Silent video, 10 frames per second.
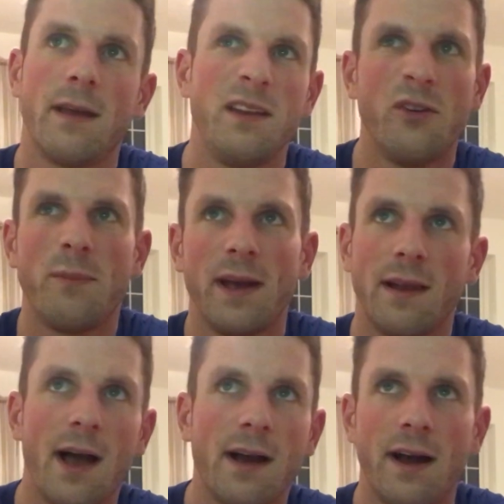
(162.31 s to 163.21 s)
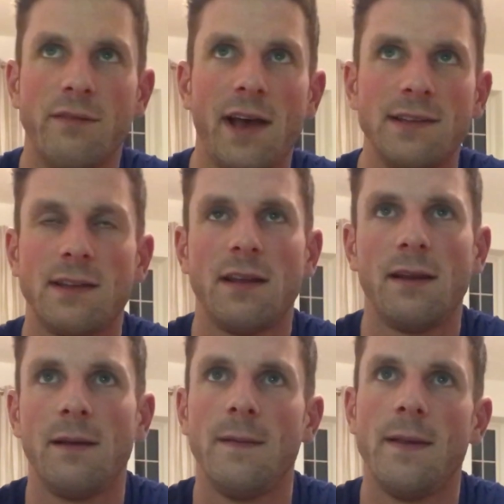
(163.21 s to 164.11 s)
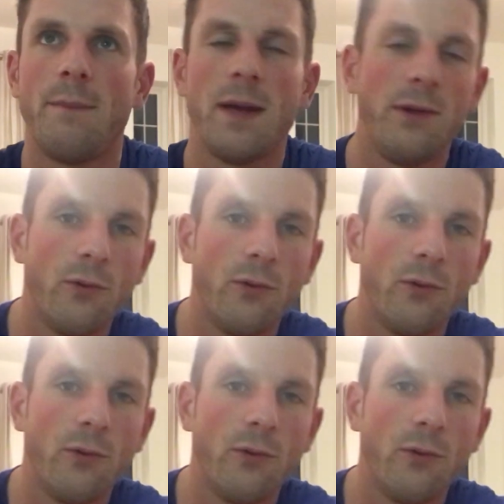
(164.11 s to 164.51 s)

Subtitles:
and you're a bit like kind of hesitant, maybe